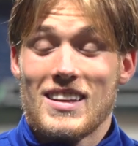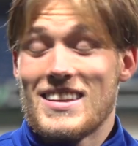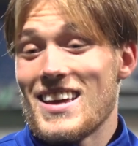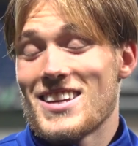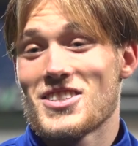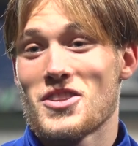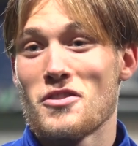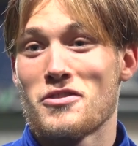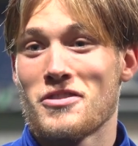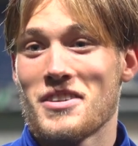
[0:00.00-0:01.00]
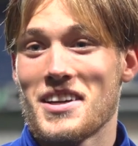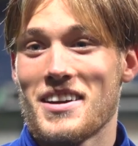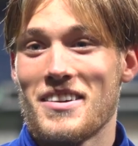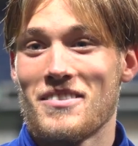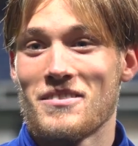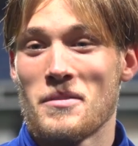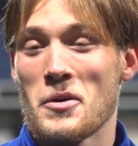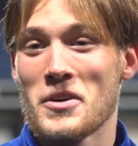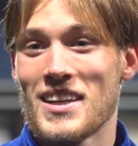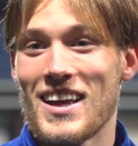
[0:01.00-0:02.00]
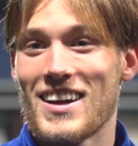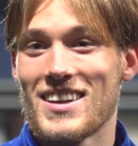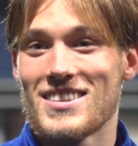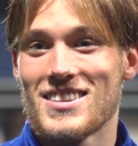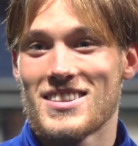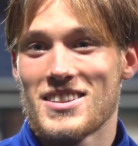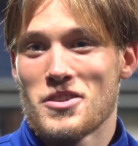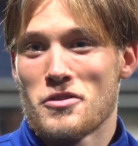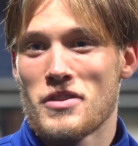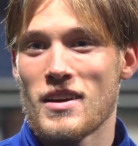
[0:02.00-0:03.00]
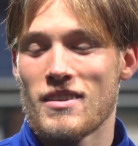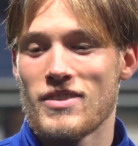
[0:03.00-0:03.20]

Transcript: Yeah, it's tough. I'm not going to lie, it's a tough thing.